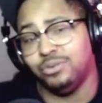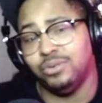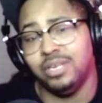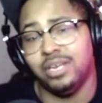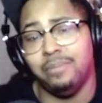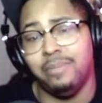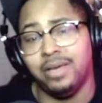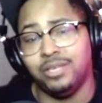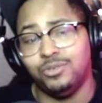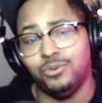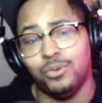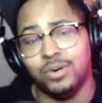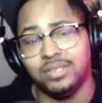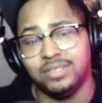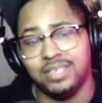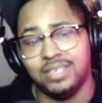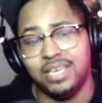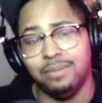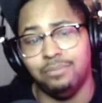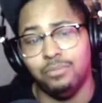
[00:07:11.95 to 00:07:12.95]
Did it make you want to
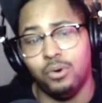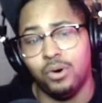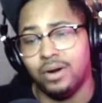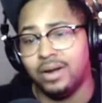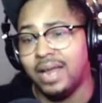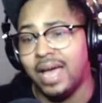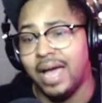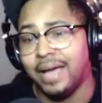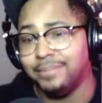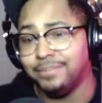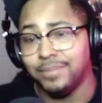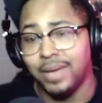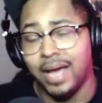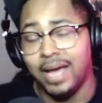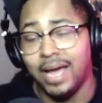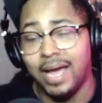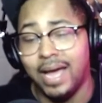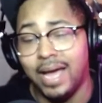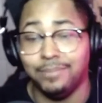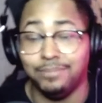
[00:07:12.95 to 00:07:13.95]
see it more or not?
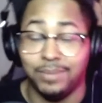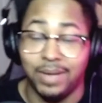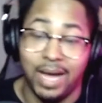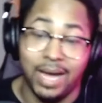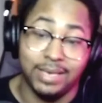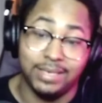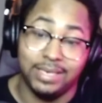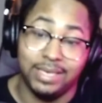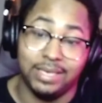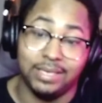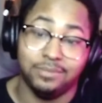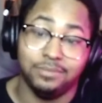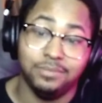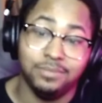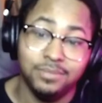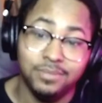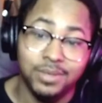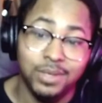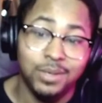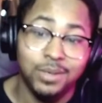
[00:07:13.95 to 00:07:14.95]
I did.
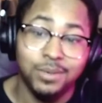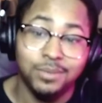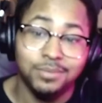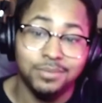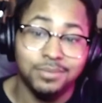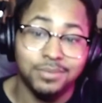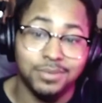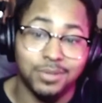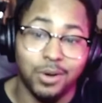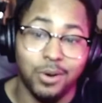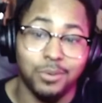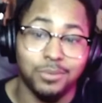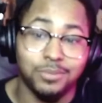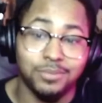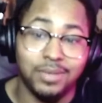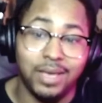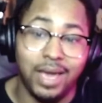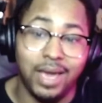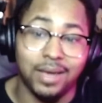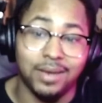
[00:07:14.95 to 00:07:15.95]
So,
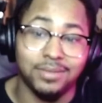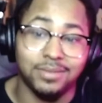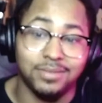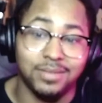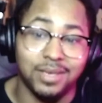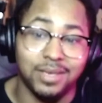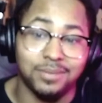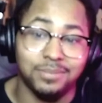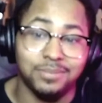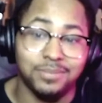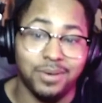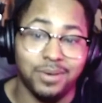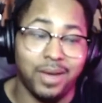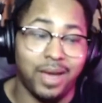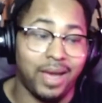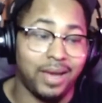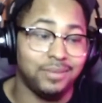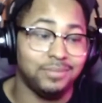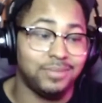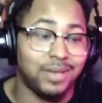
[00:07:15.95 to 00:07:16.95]
yeah, that's it.
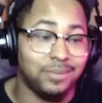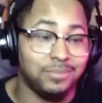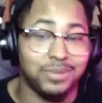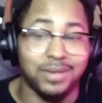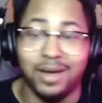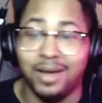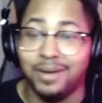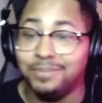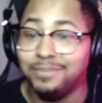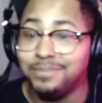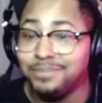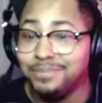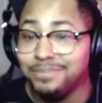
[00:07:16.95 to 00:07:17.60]
Okay, I'm done.